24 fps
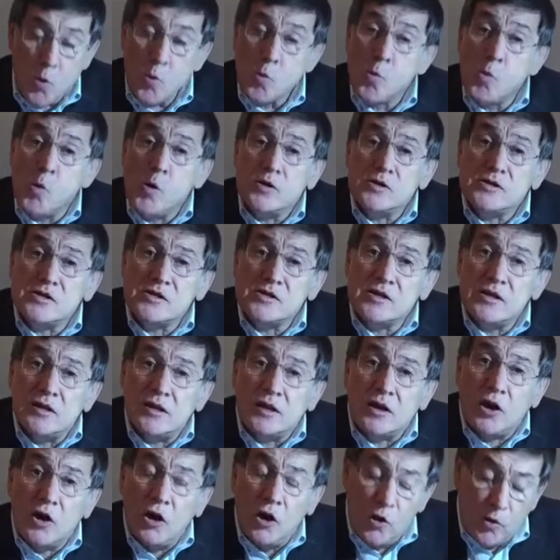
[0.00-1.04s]
was a
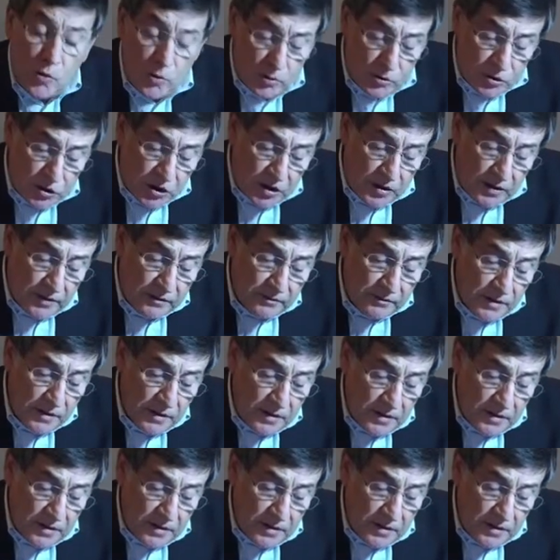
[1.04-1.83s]
closure,